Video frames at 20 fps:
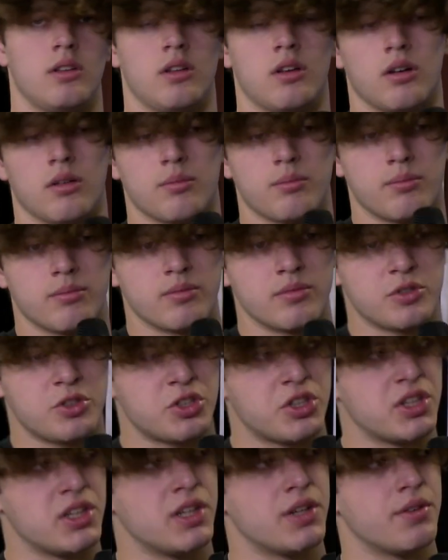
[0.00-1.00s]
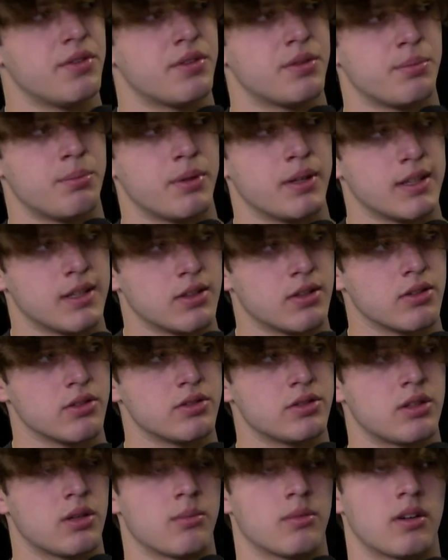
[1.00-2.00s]
you know, Chiefs,
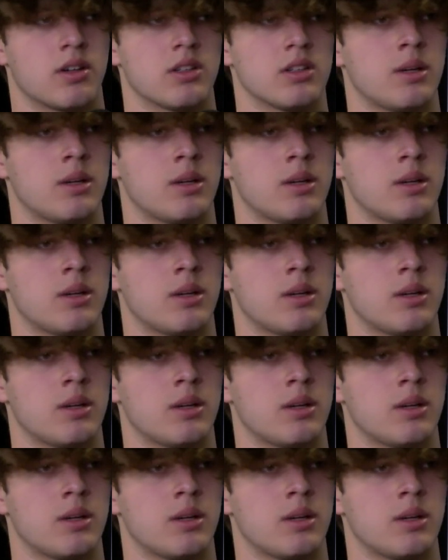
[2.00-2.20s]
Bills, somewhere.